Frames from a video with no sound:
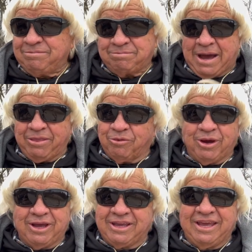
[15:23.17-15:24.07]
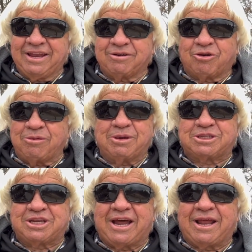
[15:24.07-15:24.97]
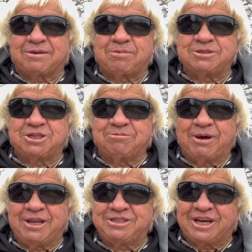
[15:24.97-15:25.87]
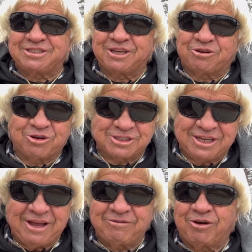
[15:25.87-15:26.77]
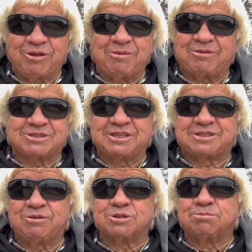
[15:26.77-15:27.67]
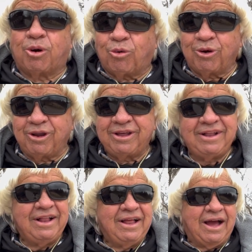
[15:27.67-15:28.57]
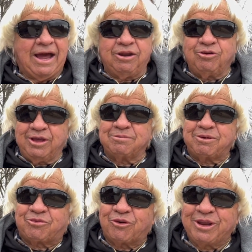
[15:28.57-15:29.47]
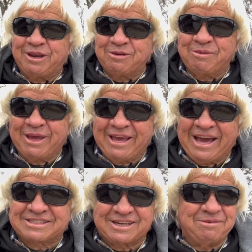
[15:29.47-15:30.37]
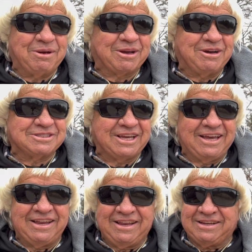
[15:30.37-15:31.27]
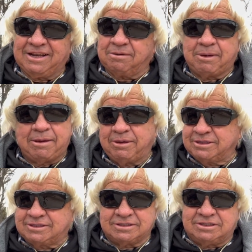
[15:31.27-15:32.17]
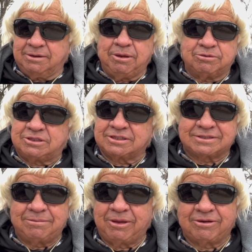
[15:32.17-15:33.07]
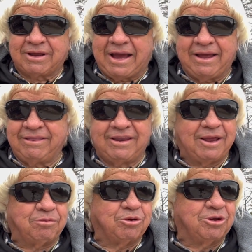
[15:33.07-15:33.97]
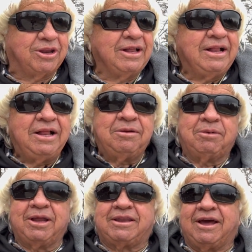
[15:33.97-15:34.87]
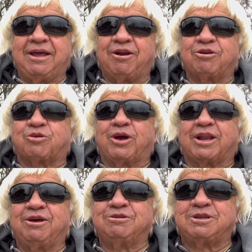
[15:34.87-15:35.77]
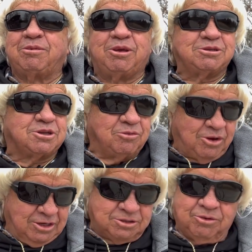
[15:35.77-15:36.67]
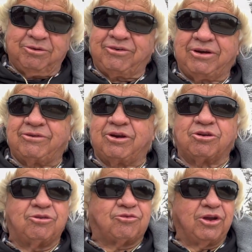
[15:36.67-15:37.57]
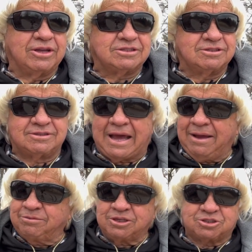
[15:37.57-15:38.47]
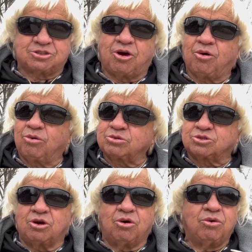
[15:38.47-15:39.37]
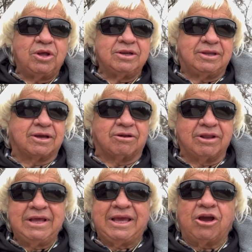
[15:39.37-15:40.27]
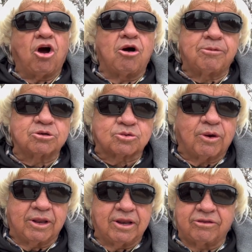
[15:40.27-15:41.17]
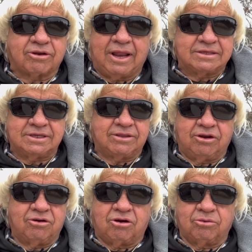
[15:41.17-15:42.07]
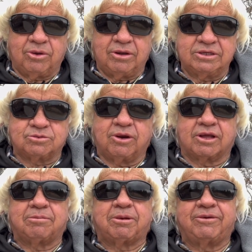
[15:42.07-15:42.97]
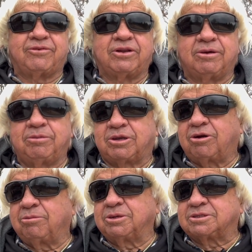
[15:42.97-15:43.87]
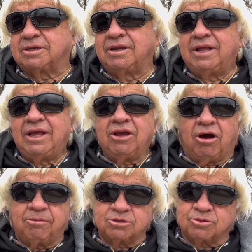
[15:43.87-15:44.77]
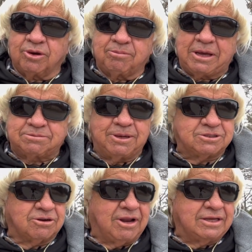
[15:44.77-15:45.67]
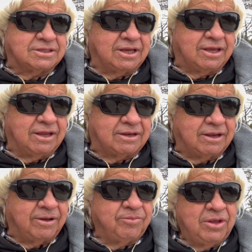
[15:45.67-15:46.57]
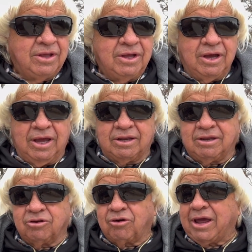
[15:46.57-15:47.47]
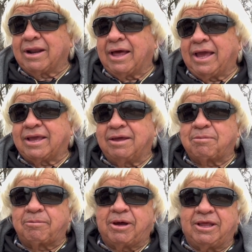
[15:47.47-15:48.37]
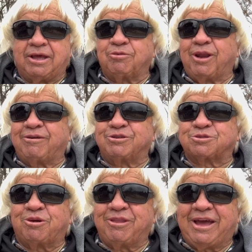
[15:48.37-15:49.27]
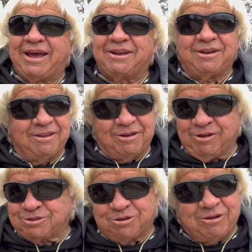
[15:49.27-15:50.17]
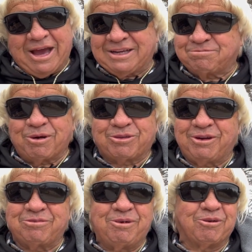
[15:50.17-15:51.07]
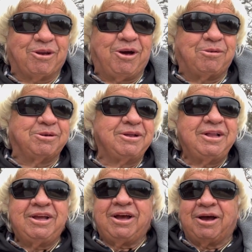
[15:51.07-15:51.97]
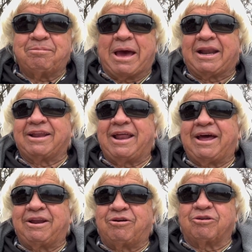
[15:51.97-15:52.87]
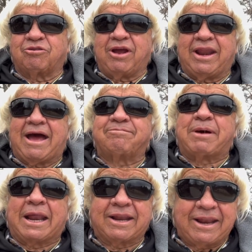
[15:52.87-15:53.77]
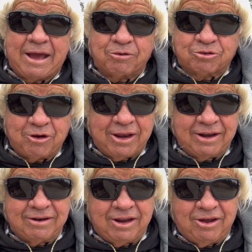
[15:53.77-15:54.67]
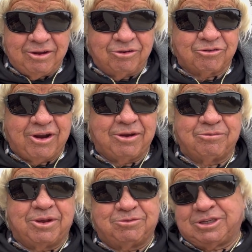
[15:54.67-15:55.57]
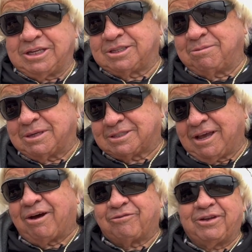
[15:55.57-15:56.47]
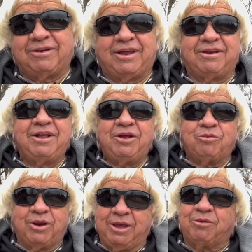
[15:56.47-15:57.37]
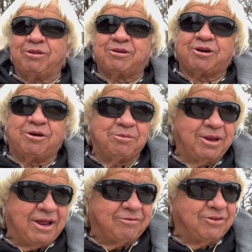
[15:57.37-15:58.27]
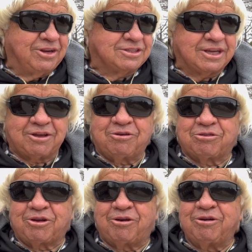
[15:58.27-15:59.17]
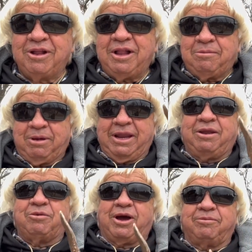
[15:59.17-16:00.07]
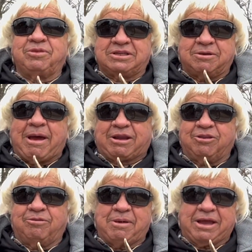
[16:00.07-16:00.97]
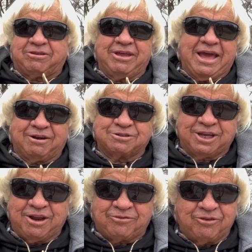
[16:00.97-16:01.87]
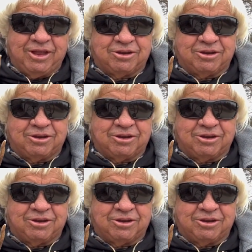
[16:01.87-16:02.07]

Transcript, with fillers: By the way, again, a great big shout out to my buddy Jason Christie. I've known him ever since he was born. I knew him before he knew me, actually, because the uh, little baby is just Jimmy was just some other guy in the neighborhood. But uh, he learned quickly who Jimmy Houston was, and we were very, very good friends. And I'm just so, so tickled. He almost won another classic there at Hartwell. He's won a couple FLW tournaments and almost won a Bassmaster Classic at uh, at uh, Grand Lake, and my buddy Edwin Evers won that, and uh, those two guys, both here from Oklahoma, uh, battled it out there on Grand. I battled it out with Grand uh, on Grand with Jason myself, and, and when he won the tournament, and I finished second or third. But anyway, go back to the back to the antlers, get off on that